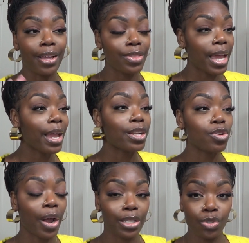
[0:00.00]
they had
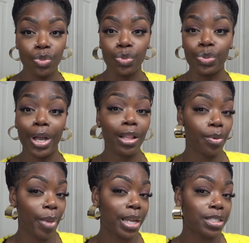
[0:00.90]
tried to
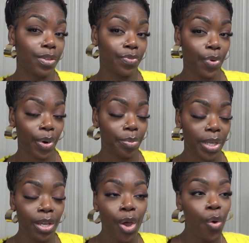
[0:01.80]
color match them for me,